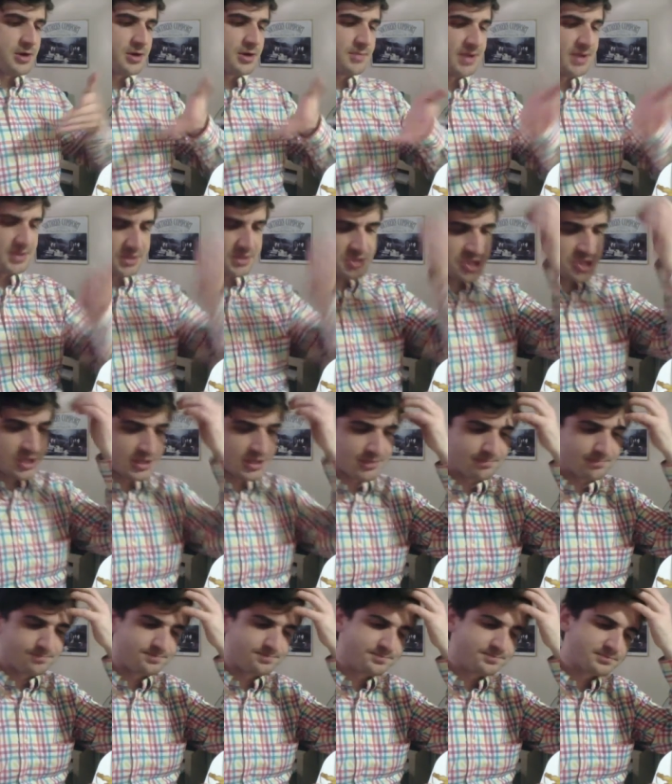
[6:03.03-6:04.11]
about the
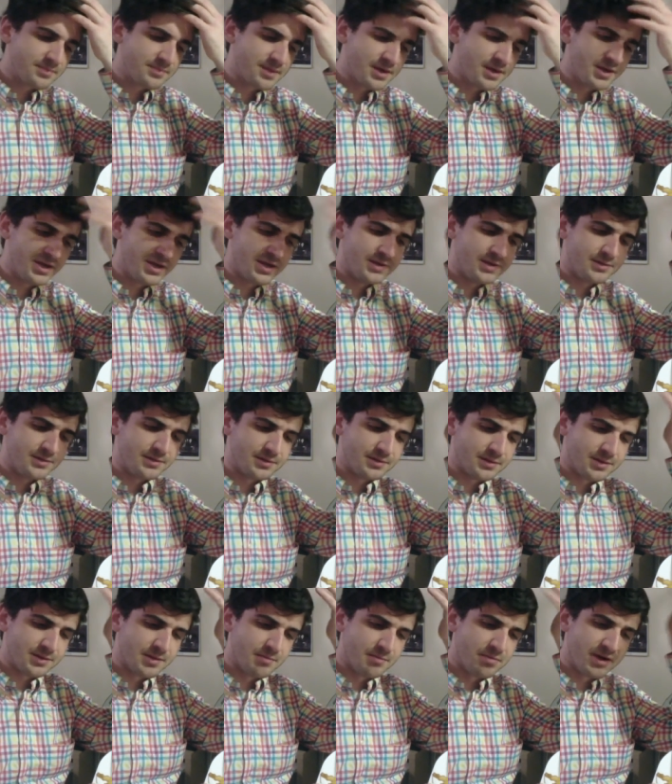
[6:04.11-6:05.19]
chicken. Again,
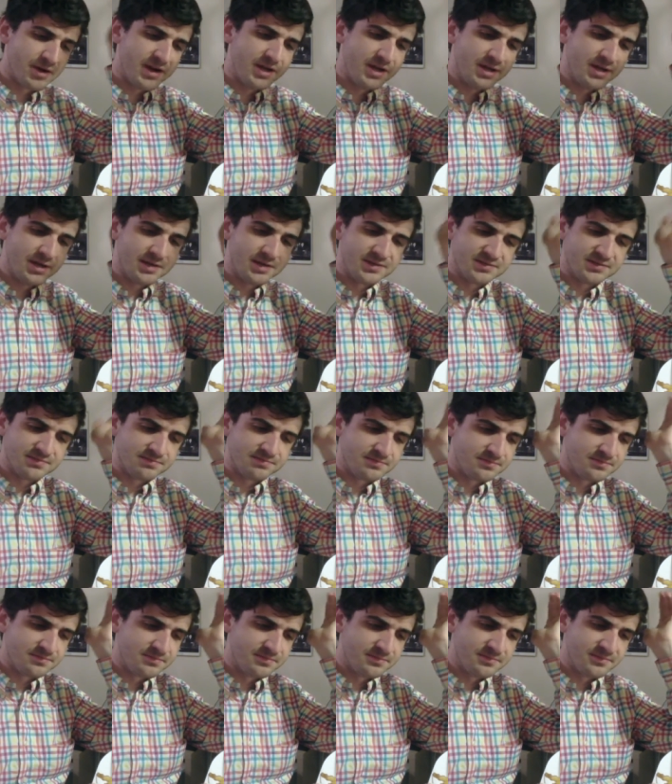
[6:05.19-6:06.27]
the breading is
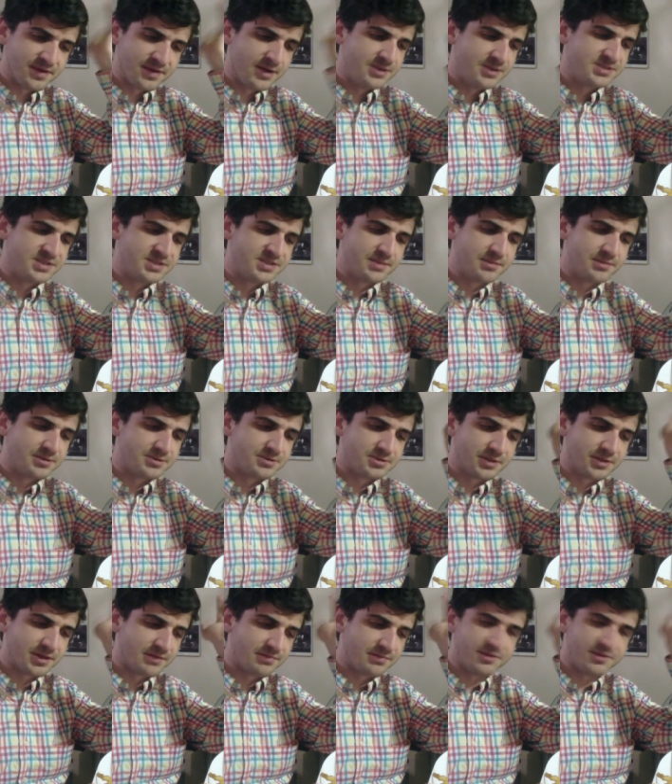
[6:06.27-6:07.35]
very similar to
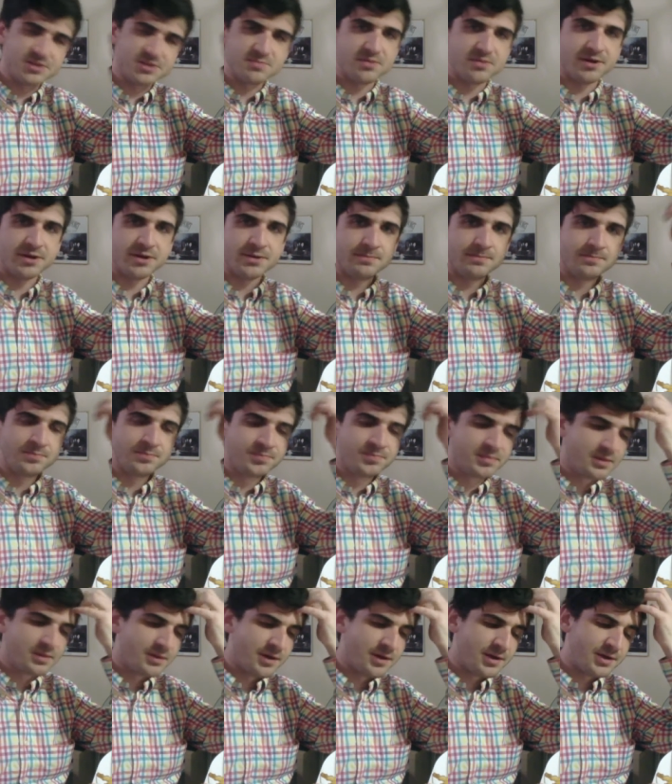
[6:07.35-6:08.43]
like a fish breading.
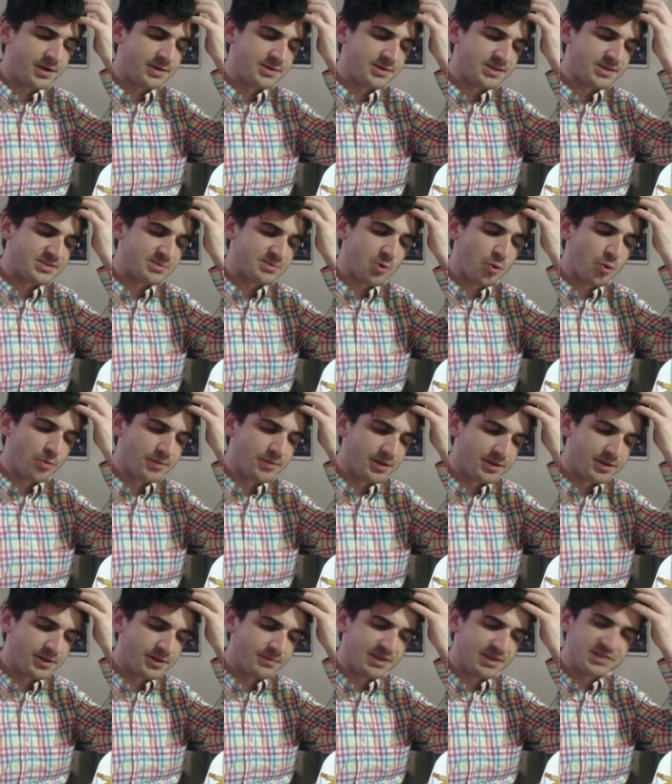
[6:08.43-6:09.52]
Uh, it has some cornmeal
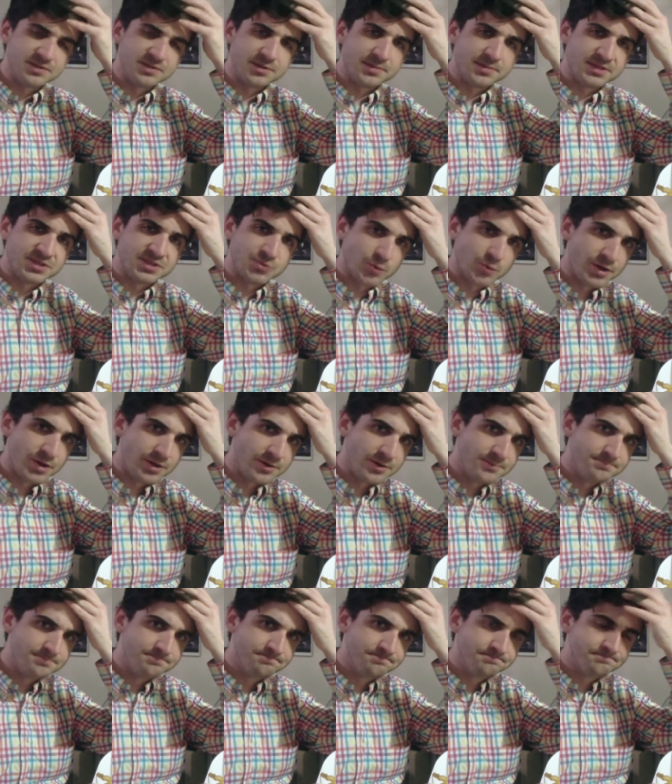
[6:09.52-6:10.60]
in it, makes it a little bit
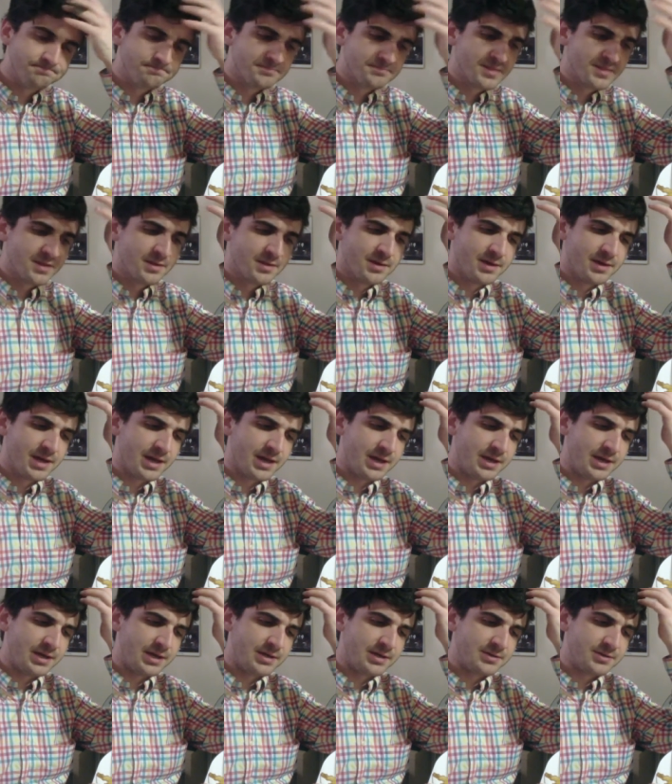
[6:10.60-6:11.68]
sweeter.
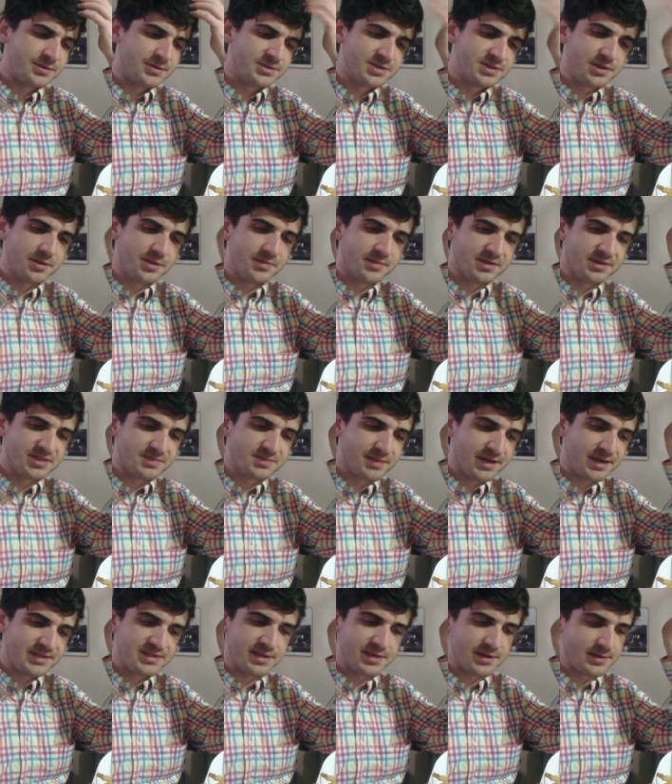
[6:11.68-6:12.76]
And there's a little bit of
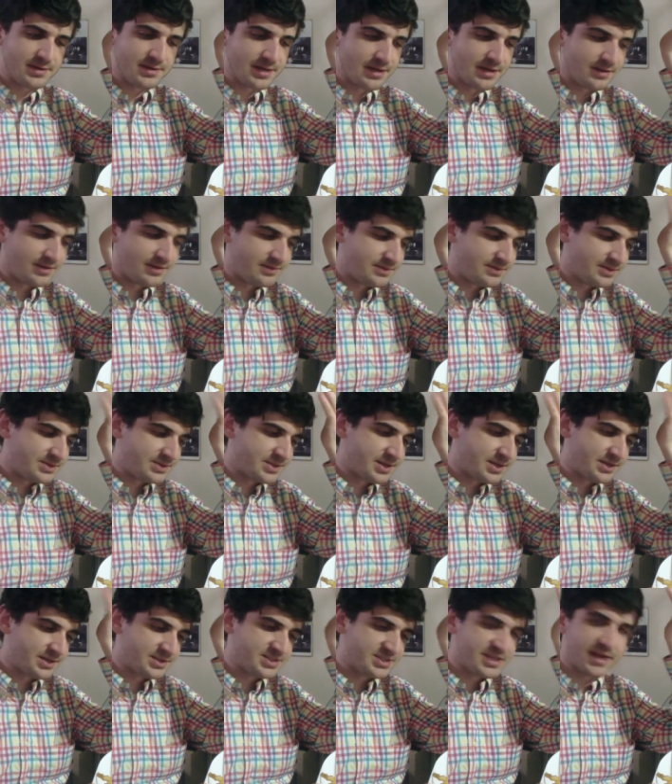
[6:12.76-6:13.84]
spice there now that it's kind
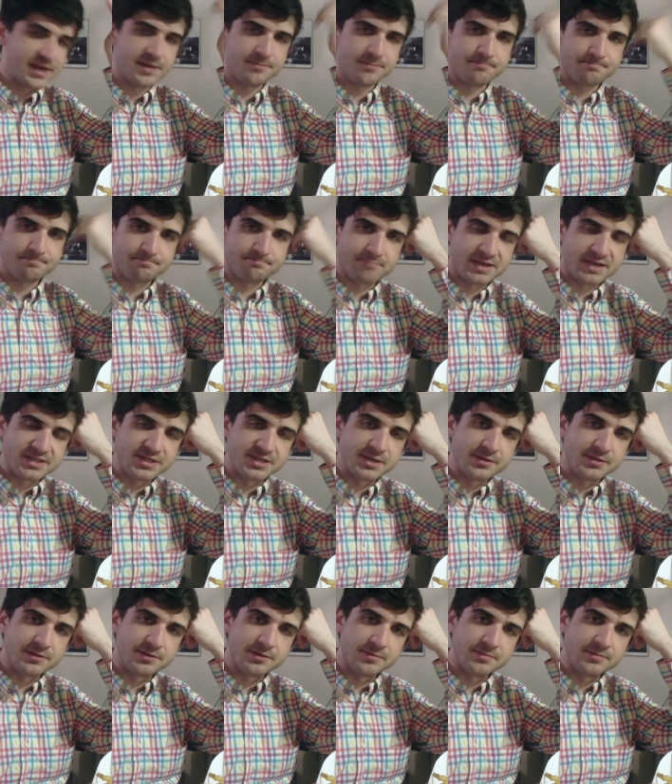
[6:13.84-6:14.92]
of sat on my tongue
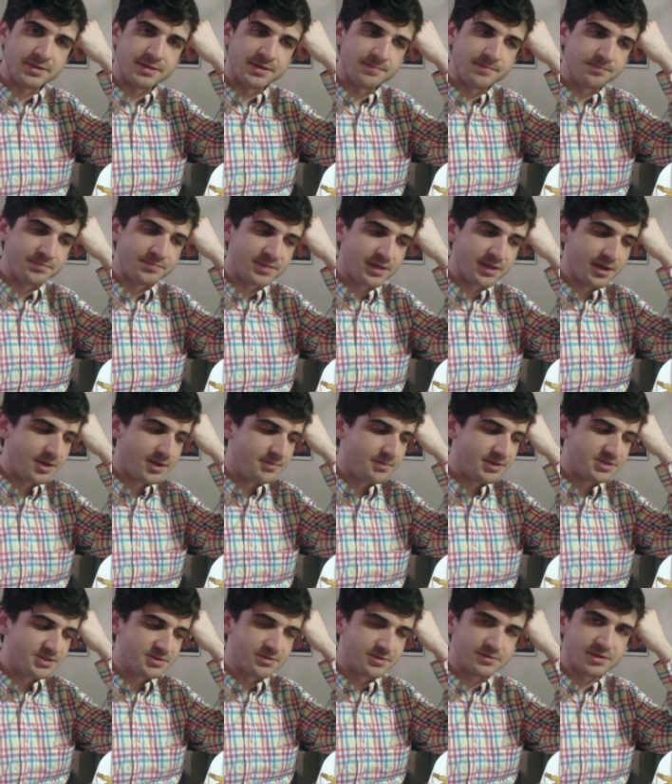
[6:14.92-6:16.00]
a little bit. The honey
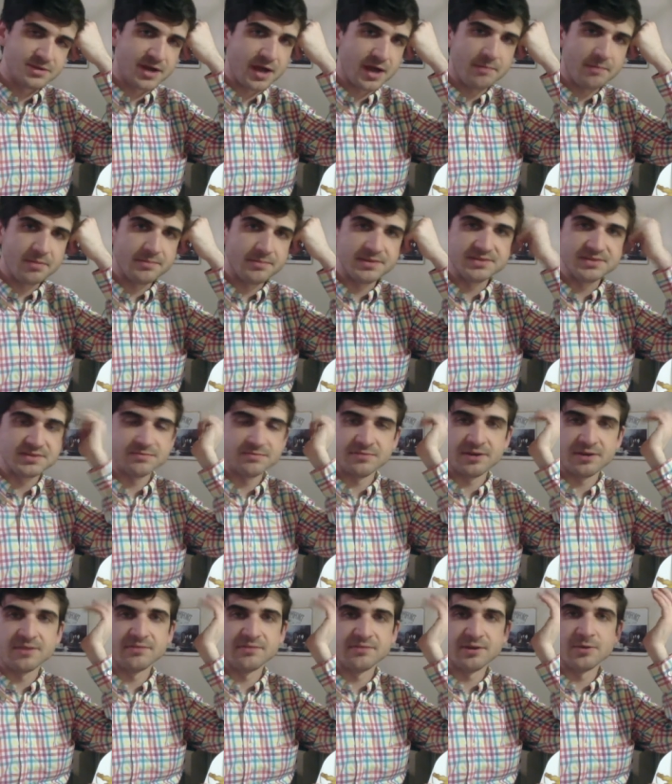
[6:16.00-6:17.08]
mustard complements it
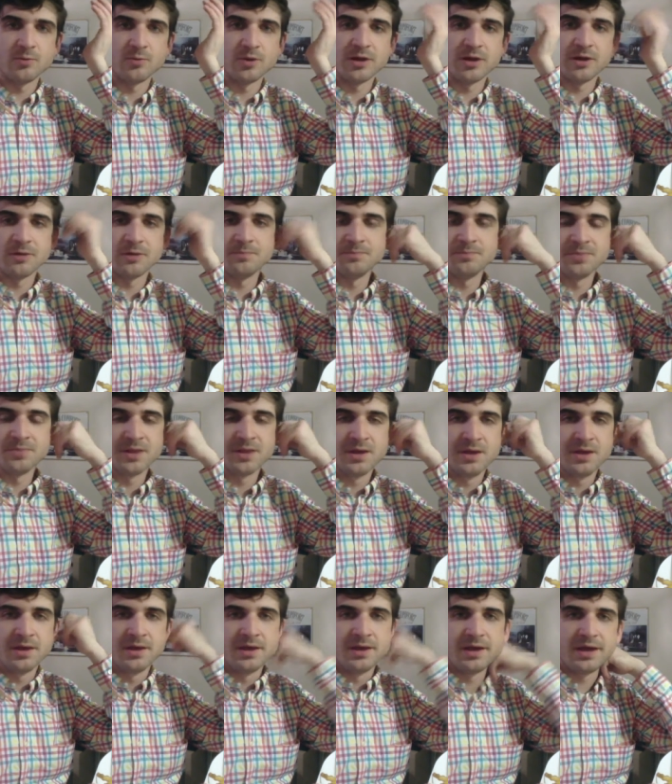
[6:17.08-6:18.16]
very, very well.
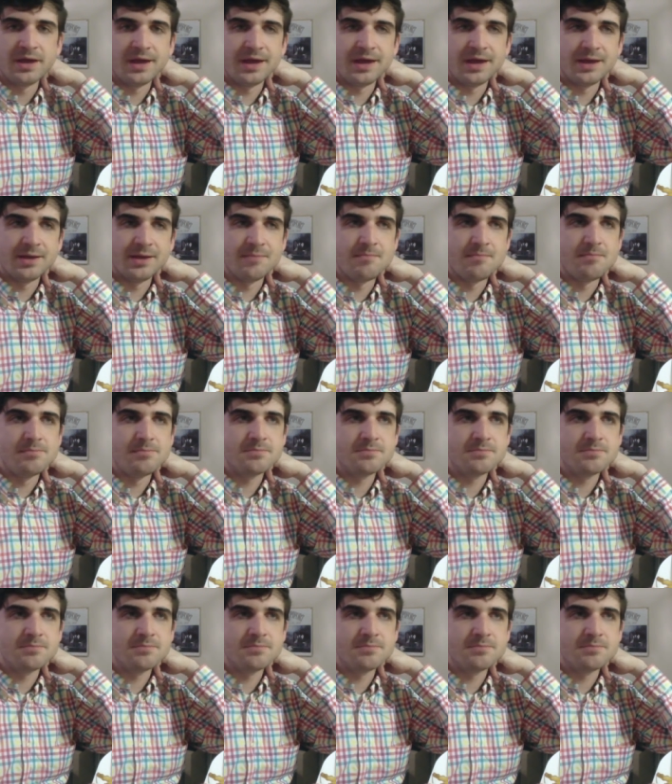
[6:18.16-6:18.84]
And